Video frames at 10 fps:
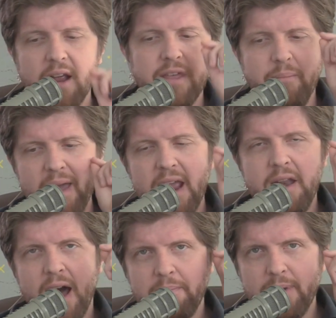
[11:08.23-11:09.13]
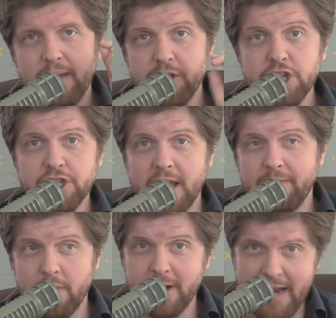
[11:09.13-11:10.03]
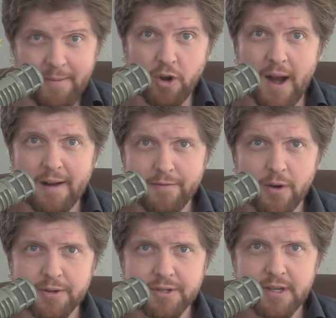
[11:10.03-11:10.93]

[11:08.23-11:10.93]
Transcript: They may not be. This is a from a Democrat, folks.